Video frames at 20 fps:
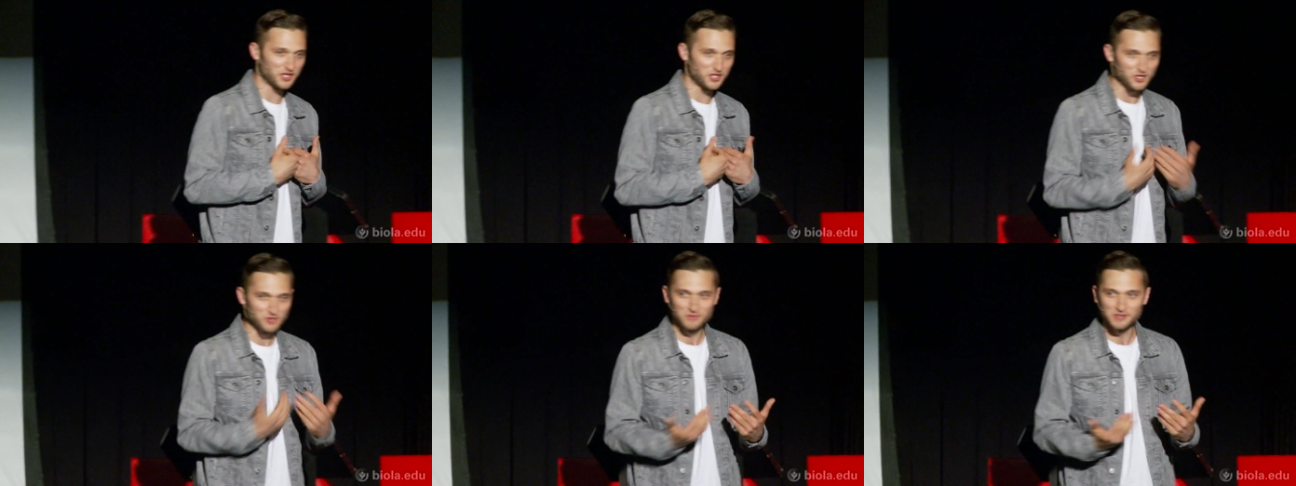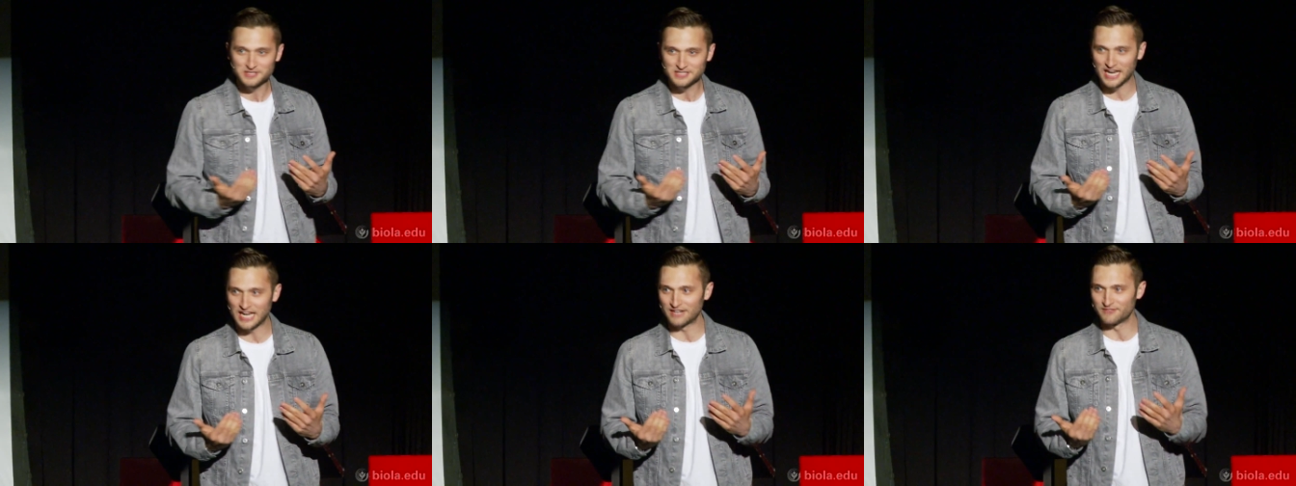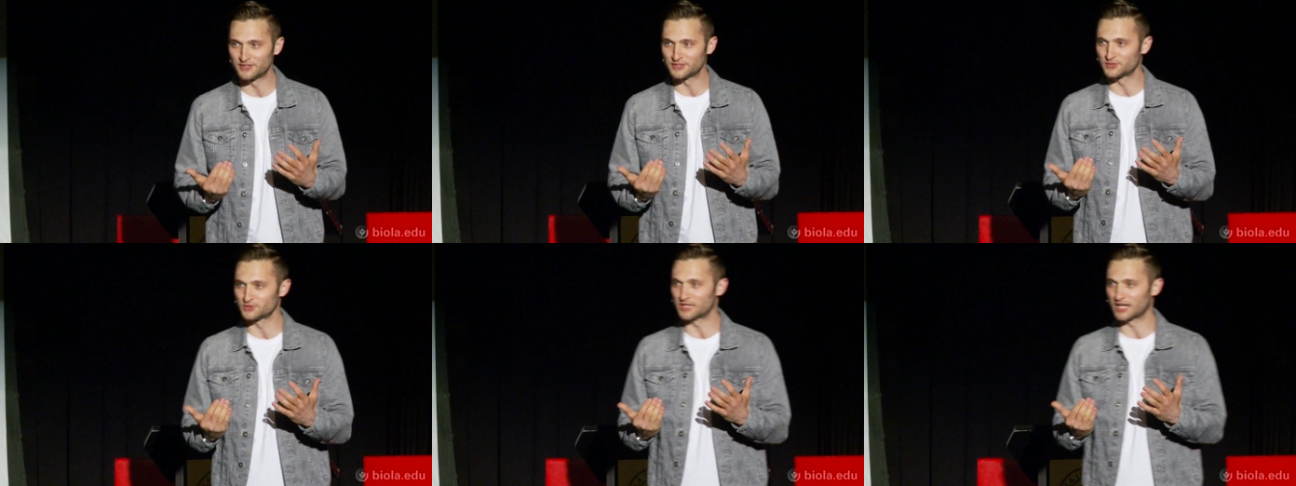human side of
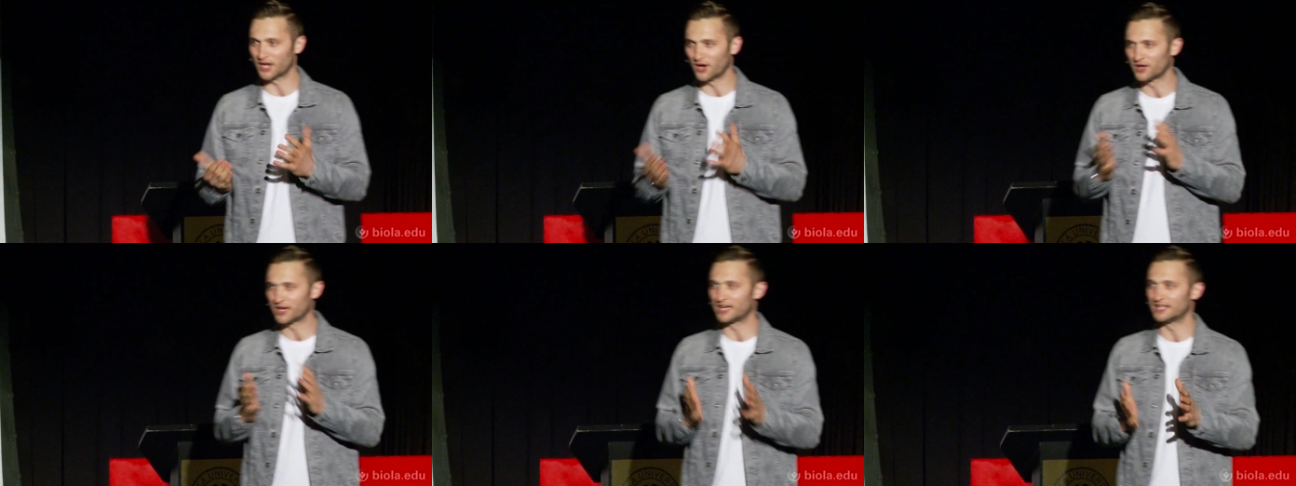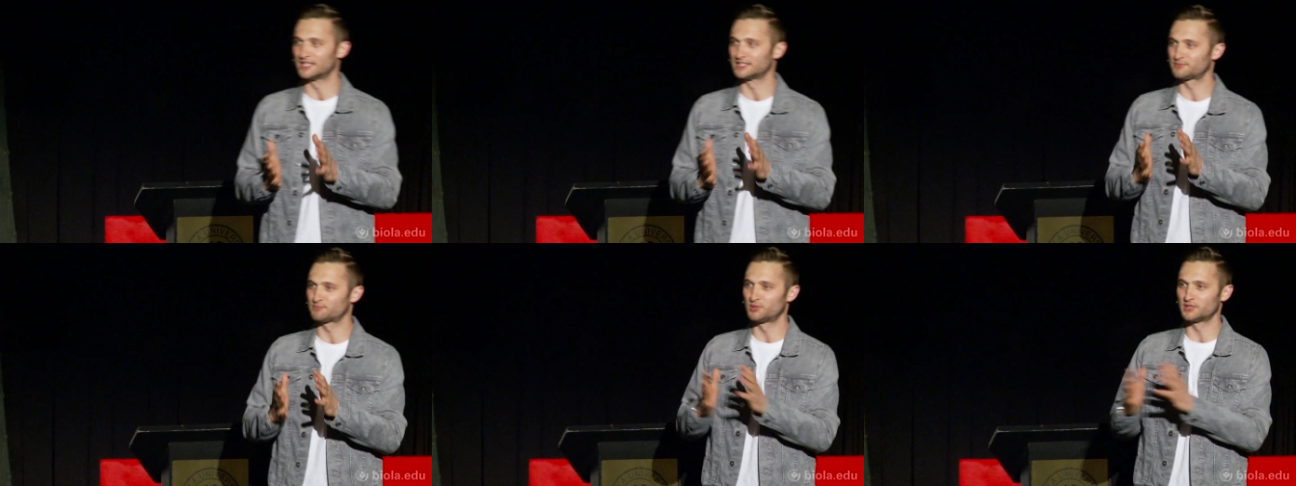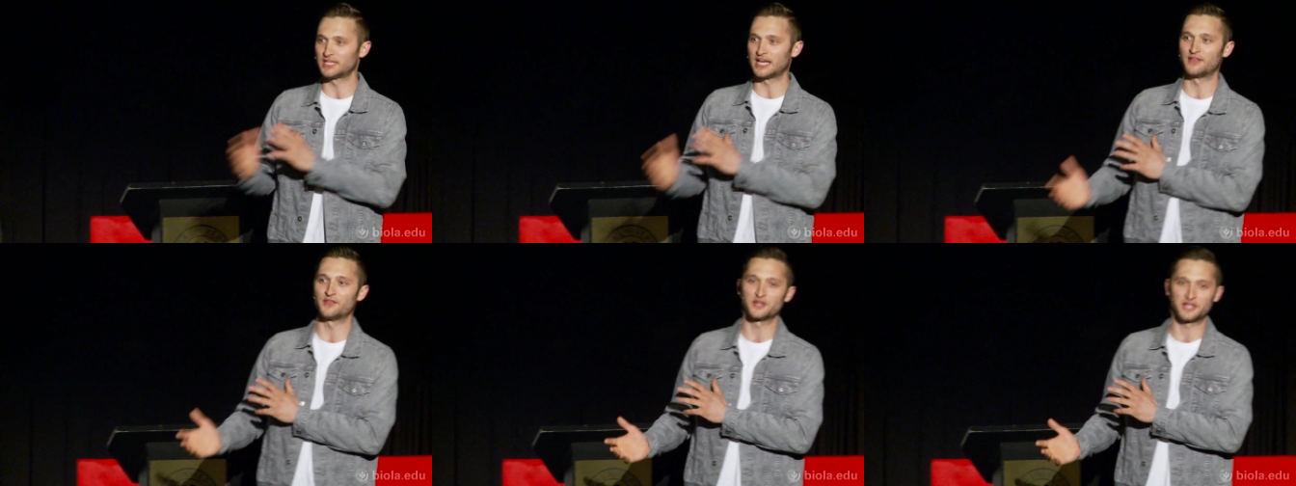us was like, okay, let's put
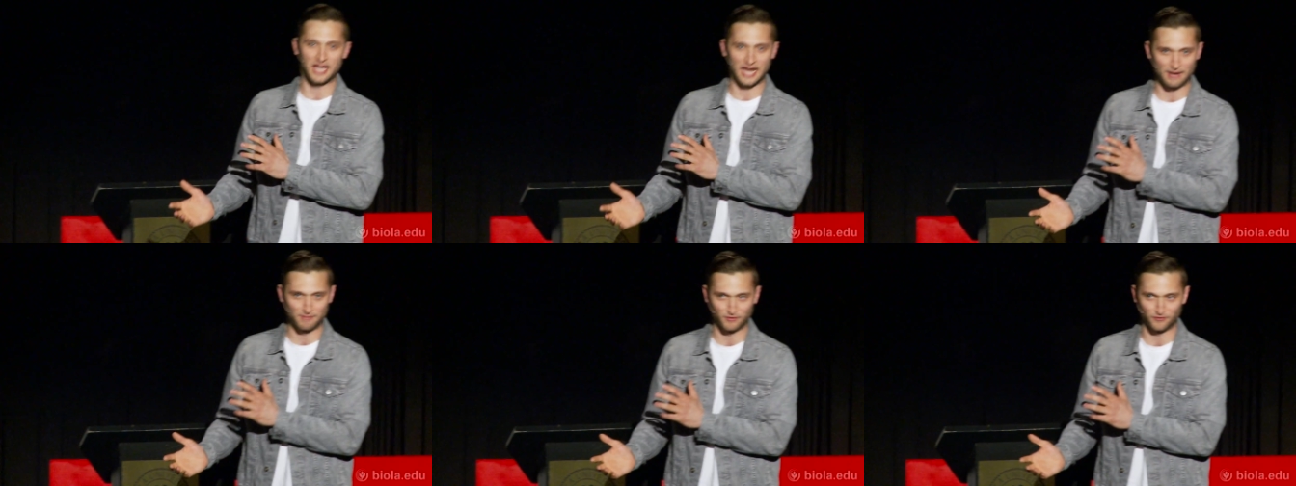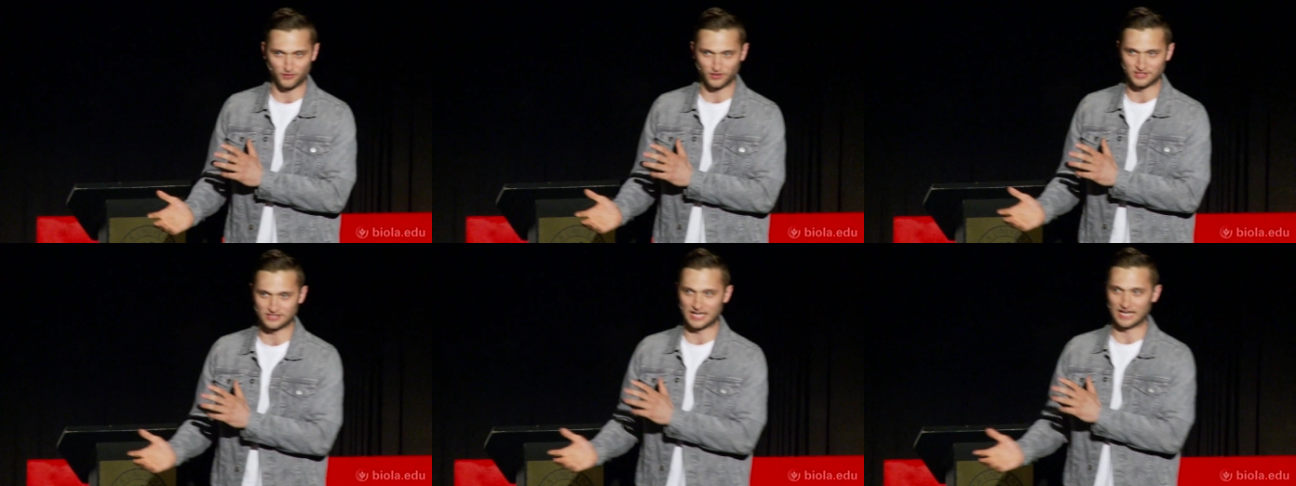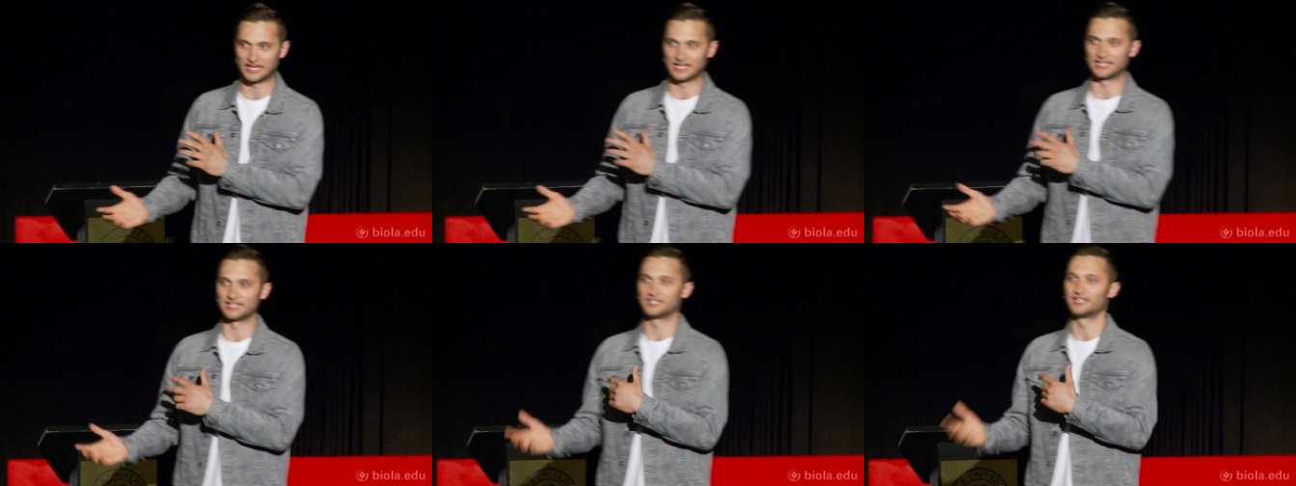down the camera for a
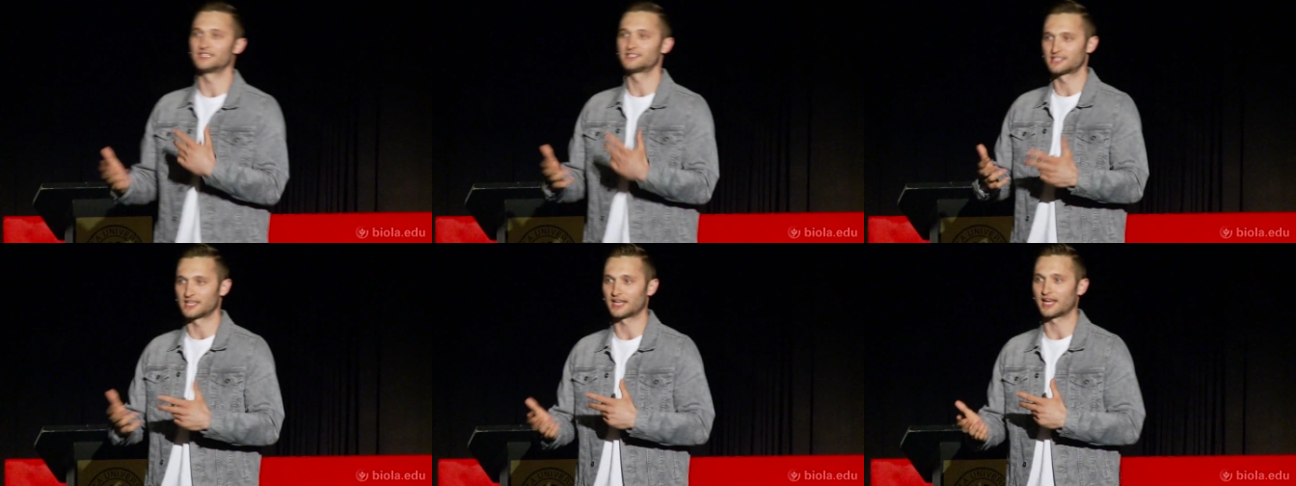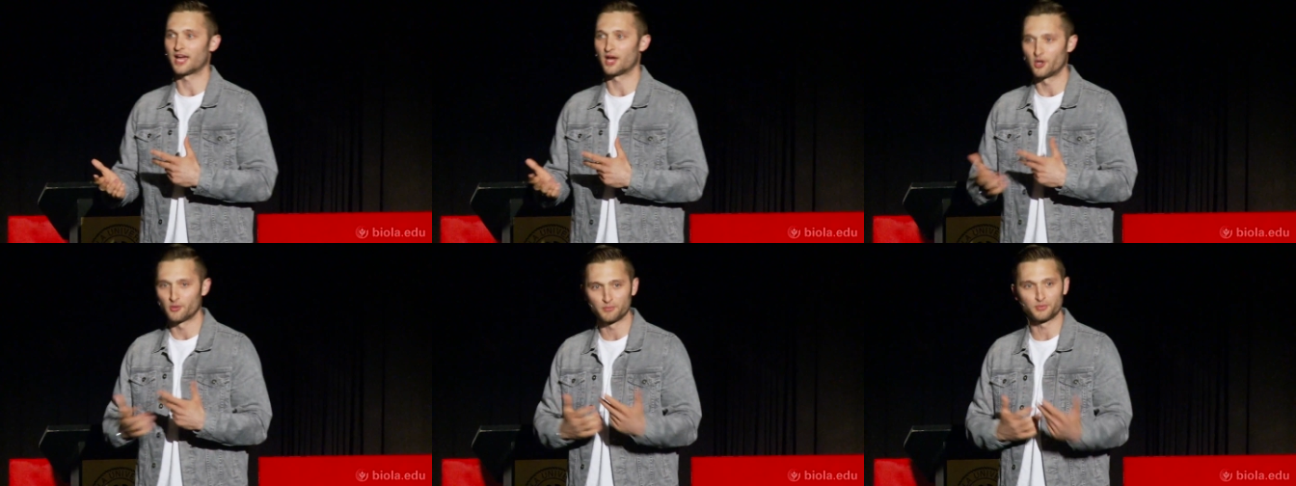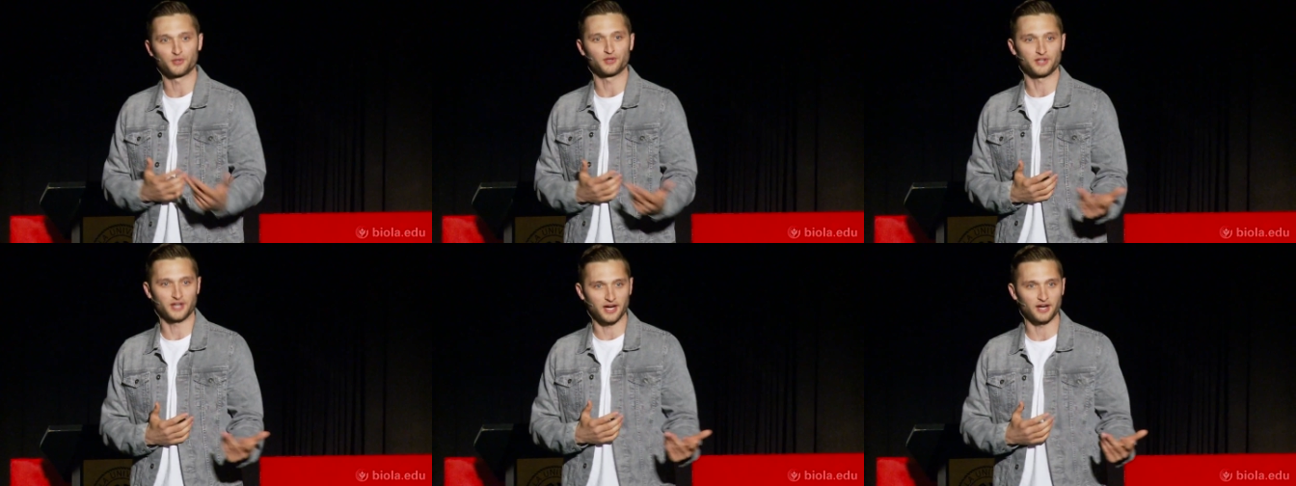second, and let's, like, help
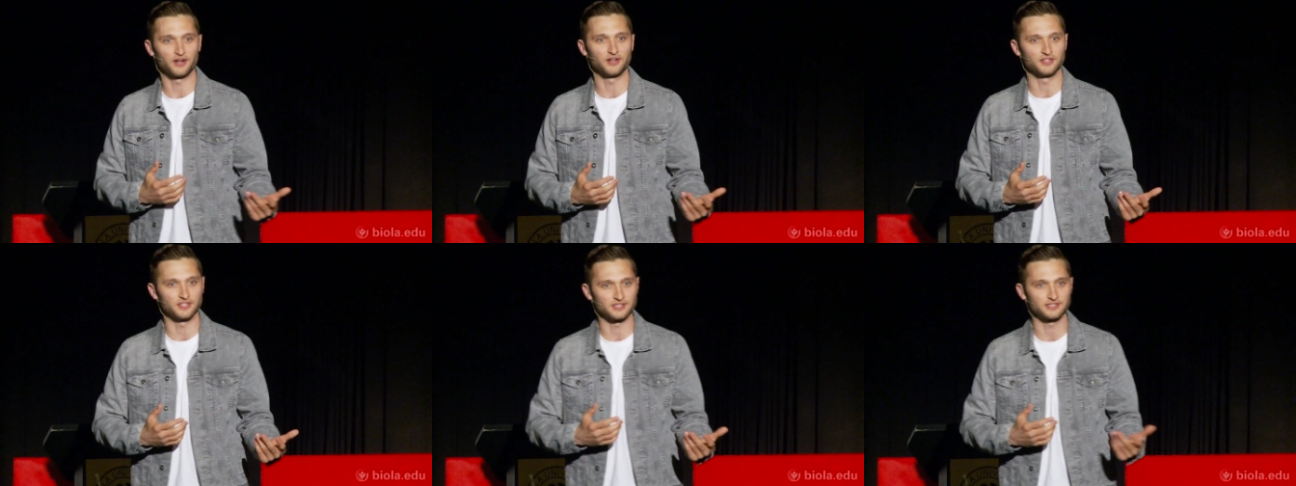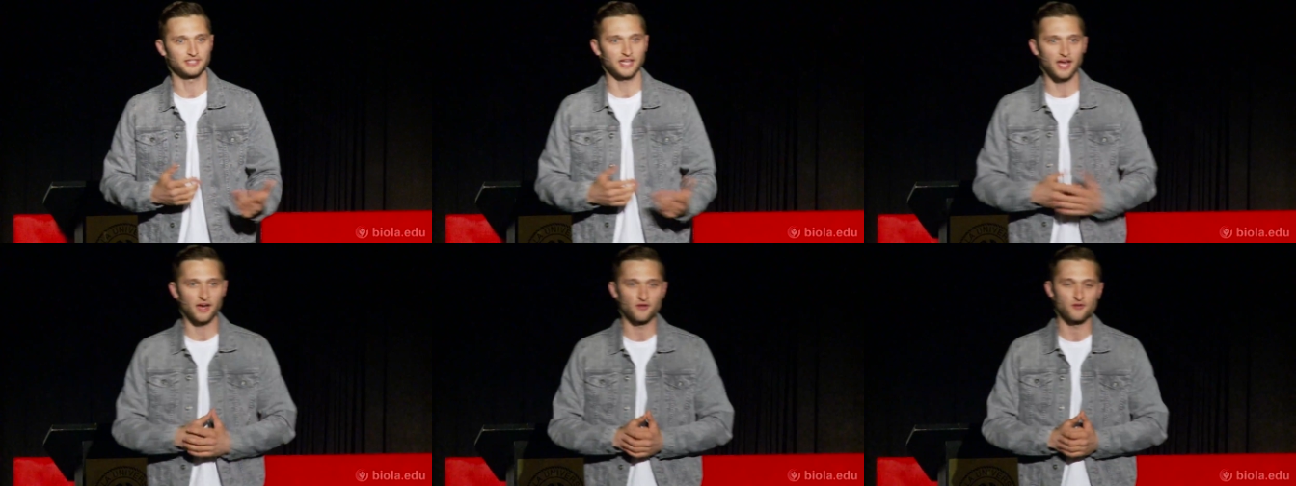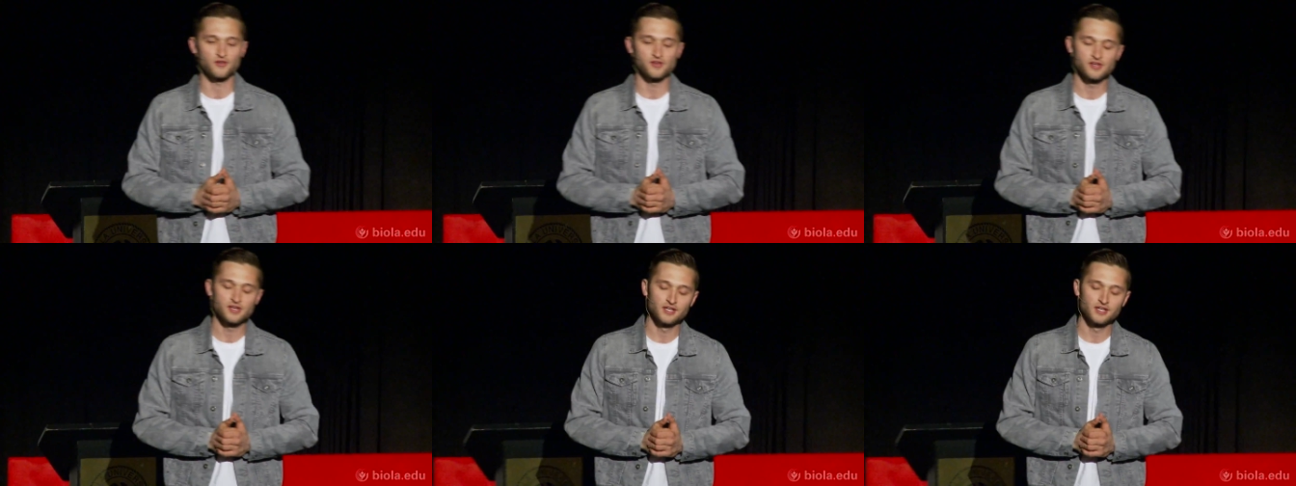her carry this down.